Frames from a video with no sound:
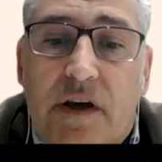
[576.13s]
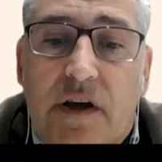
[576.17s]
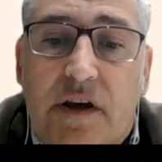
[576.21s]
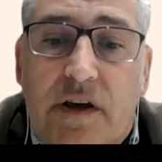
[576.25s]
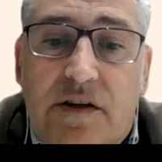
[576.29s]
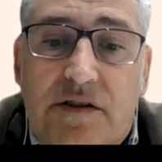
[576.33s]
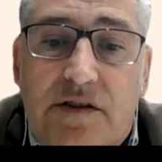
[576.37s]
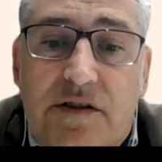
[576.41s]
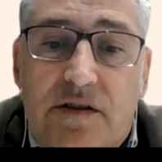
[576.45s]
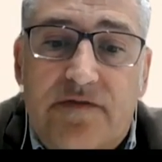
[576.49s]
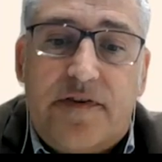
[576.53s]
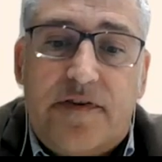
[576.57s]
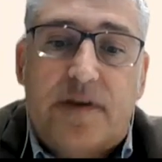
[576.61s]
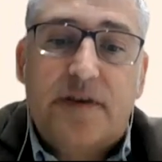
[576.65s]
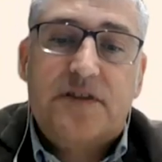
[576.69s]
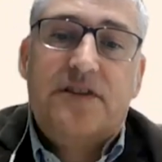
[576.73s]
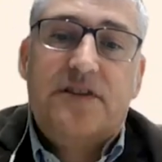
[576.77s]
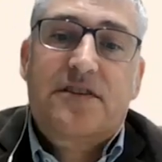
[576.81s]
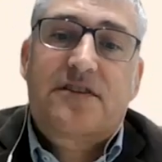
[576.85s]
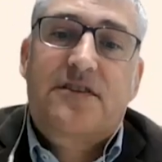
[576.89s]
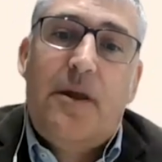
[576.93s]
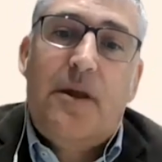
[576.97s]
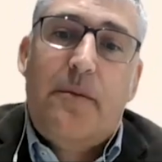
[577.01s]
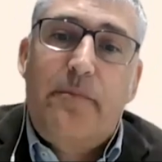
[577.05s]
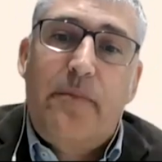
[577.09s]
Is the first
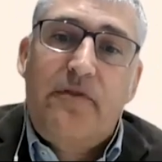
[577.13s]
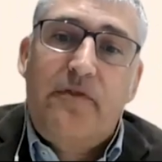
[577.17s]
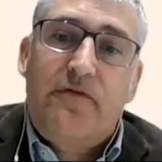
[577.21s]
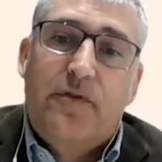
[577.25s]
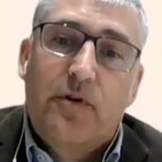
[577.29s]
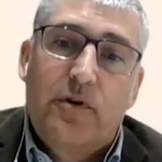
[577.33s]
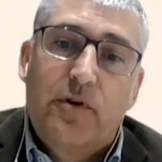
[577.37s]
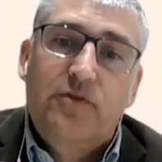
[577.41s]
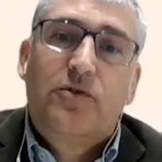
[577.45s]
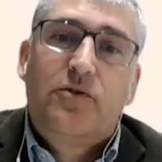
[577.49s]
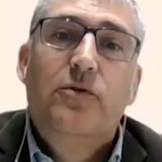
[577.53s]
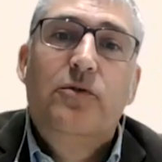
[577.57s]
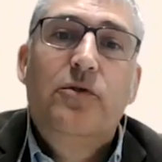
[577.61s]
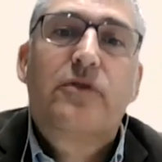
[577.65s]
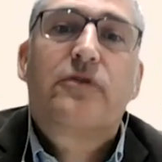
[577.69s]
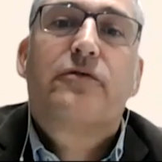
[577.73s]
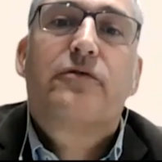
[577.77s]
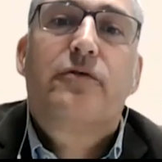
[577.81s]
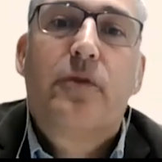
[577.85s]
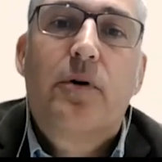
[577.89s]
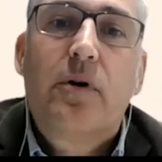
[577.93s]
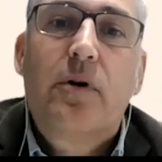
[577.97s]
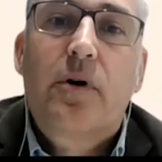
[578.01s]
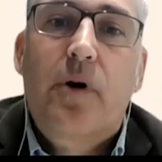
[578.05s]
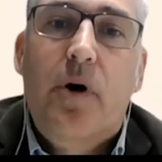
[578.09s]
step before to look
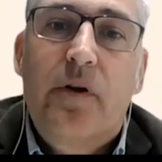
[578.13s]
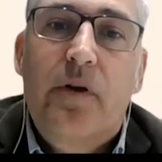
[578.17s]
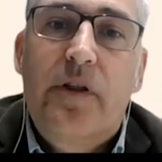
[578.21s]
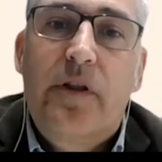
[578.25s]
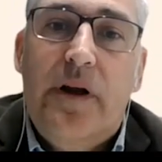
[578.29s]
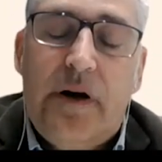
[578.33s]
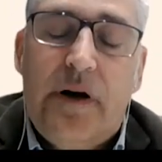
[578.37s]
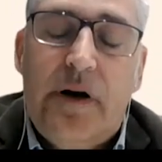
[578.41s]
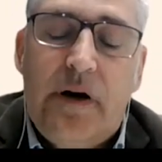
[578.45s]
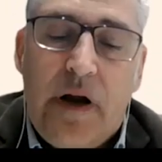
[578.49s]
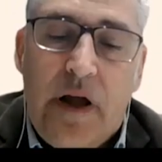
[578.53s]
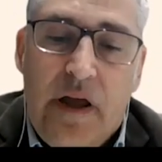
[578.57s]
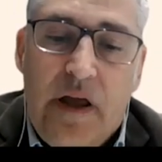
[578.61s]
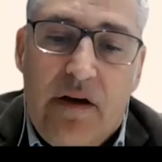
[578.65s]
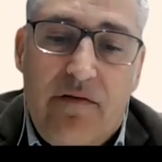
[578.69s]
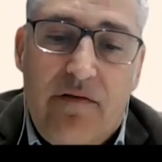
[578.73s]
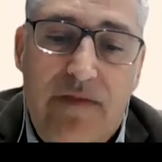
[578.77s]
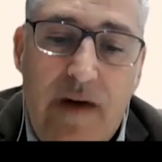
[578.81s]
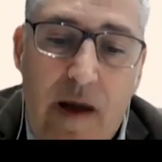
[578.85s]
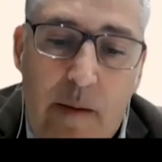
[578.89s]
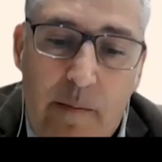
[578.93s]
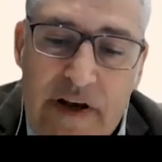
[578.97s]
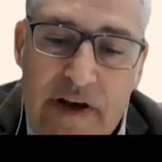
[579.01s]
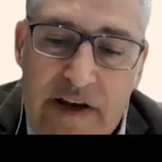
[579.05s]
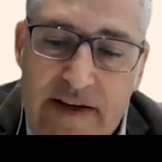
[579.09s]
for other
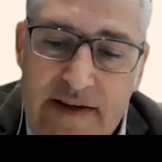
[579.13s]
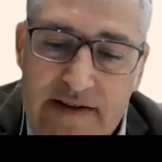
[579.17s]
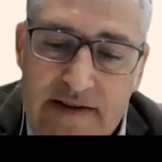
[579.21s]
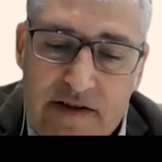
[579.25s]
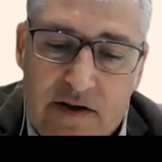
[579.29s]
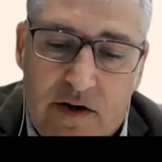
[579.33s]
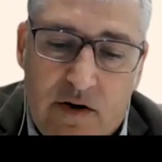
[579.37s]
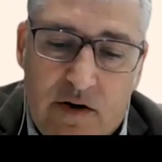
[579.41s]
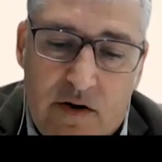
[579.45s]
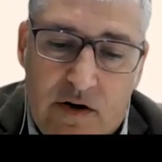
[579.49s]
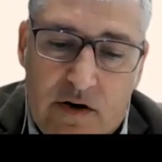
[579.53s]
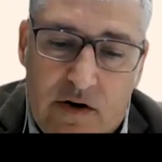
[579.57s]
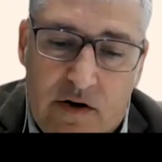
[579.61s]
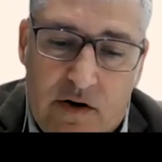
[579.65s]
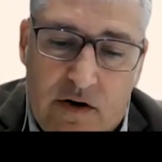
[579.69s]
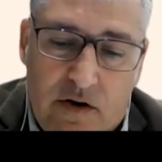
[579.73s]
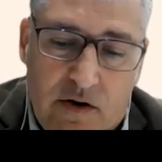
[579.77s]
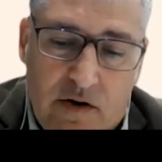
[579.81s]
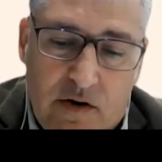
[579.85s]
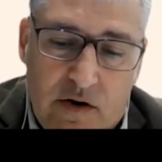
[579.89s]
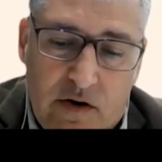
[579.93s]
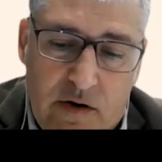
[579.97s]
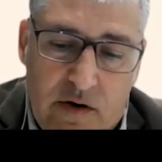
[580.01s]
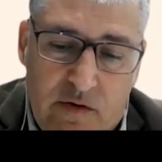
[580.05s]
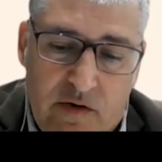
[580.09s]
families
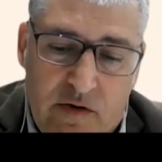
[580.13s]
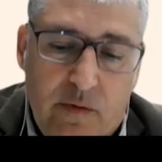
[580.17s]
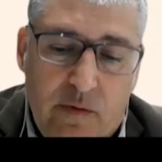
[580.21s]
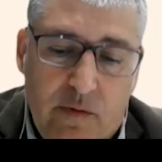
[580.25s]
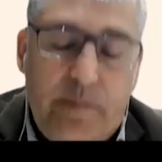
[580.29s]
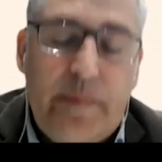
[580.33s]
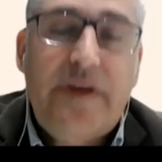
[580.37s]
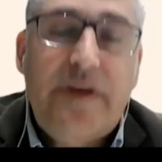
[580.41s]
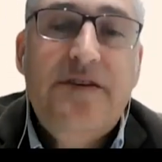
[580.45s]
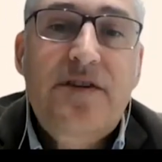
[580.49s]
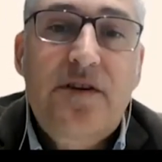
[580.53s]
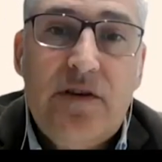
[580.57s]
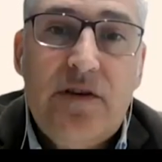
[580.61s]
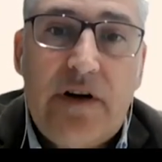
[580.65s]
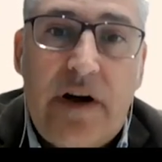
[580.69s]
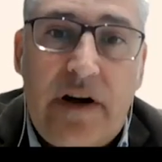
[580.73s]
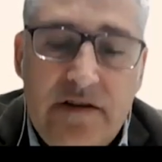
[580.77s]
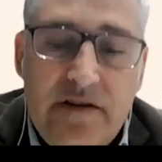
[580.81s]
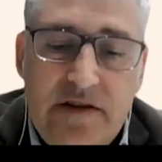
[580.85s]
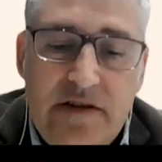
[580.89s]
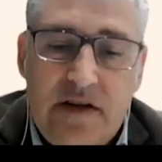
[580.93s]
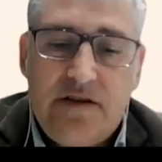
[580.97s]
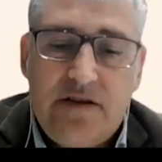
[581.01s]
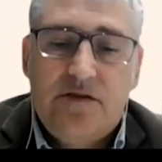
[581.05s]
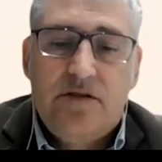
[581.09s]
or patient
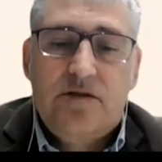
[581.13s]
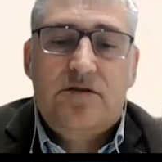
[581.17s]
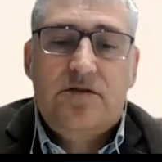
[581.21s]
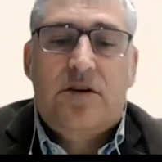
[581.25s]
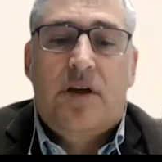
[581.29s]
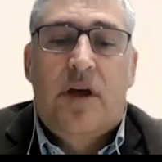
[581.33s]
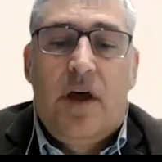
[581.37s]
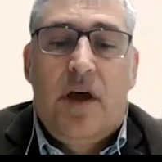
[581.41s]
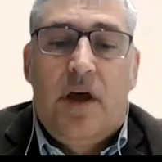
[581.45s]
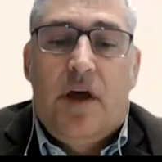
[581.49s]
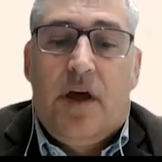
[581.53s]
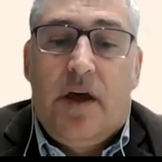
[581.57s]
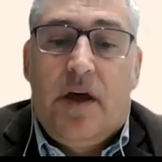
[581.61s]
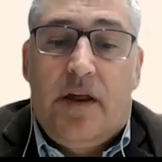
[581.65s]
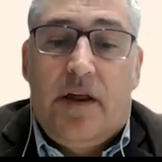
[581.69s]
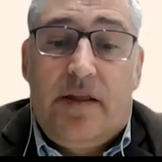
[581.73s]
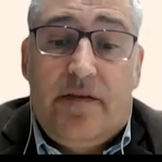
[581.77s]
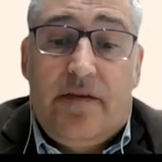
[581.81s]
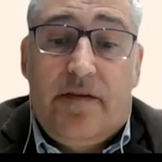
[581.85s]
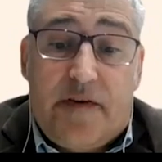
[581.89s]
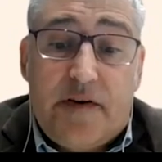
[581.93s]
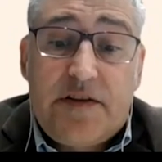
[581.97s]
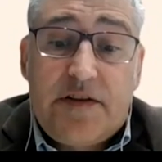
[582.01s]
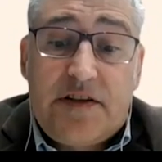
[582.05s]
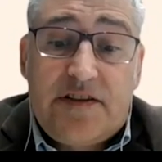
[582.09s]
organizations. The
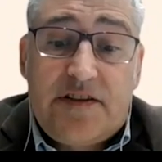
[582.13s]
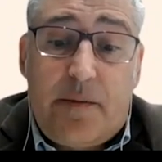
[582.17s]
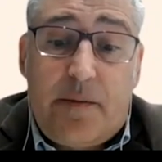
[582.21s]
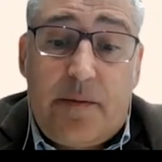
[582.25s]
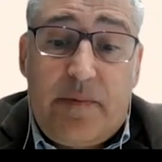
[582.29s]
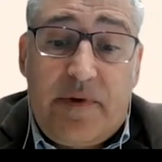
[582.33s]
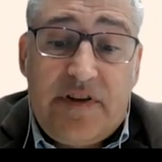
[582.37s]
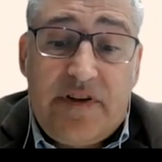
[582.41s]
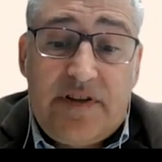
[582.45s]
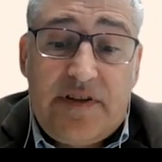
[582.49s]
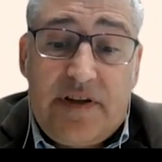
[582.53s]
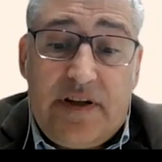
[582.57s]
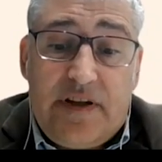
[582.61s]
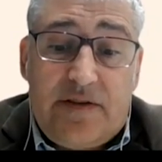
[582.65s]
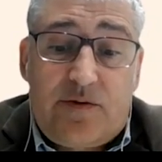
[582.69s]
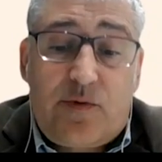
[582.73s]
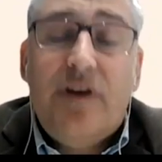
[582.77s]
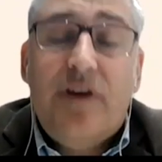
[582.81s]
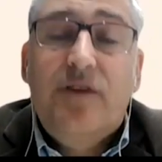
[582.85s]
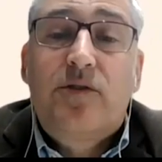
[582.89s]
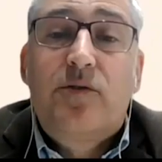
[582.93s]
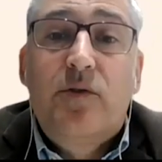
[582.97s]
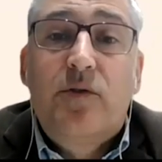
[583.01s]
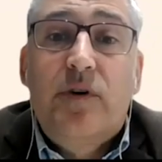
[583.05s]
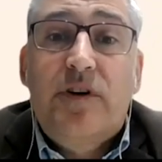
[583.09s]
first step is
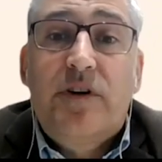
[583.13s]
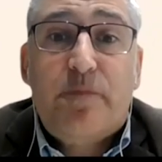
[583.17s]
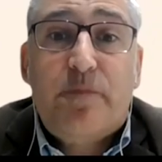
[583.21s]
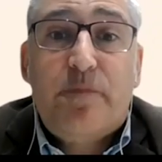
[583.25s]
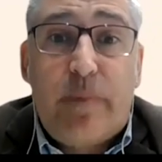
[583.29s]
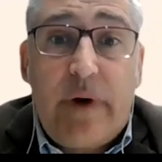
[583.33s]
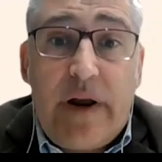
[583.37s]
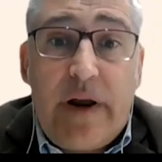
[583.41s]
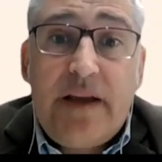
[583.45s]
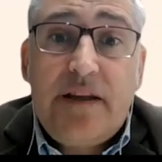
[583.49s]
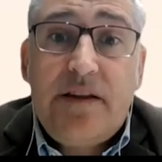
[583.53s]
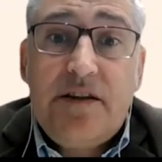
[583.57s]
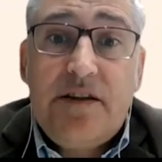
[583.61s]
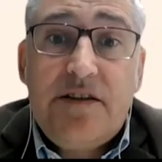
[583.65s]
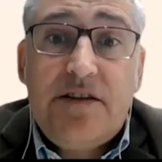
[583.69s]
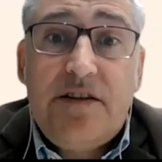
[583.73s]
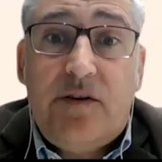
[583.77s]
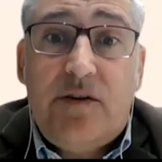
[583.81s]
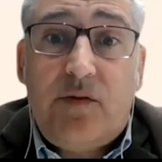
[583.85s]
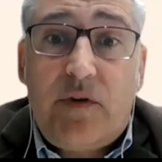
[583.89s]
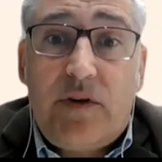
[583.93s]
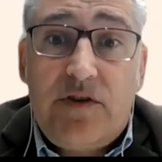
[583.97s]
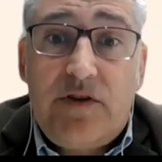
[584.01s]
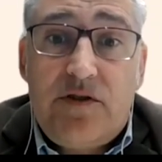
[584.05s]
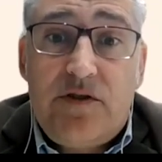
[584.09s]
try to explain the
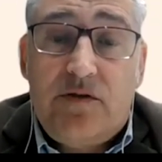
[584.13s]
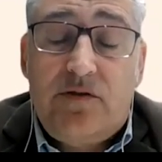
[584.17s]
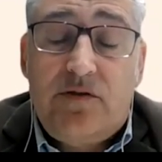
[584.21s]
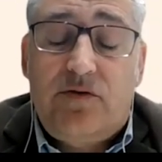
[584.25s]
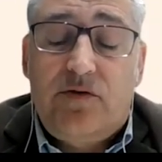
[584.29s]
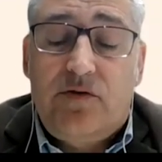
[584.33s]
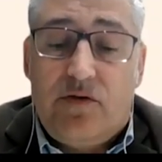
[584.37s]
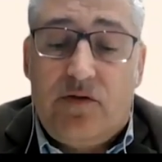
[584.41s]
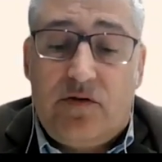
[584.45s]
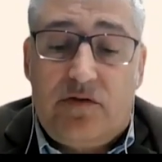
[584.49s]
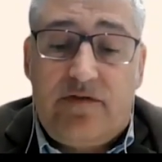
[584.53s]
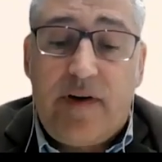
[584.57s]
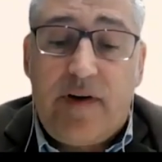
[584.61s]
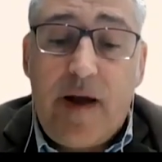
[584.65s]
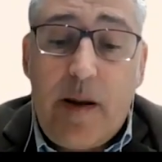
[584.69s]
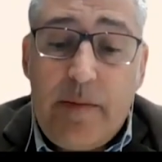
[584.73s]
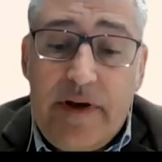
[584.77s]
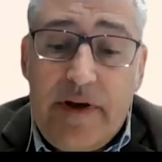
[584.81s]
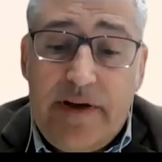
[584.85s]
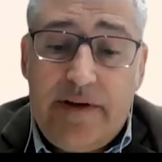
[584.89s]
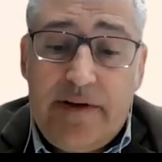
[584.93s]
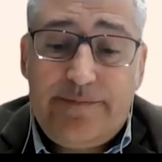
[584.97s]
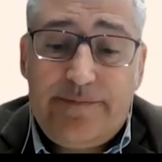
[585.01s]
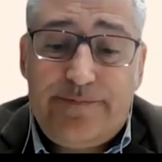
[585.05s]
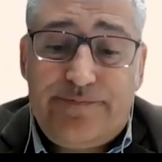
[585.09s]
situation to your
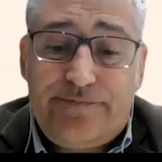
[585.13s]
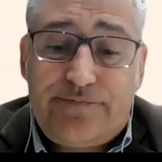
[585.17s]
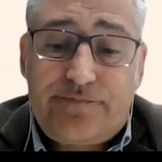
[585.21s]
family.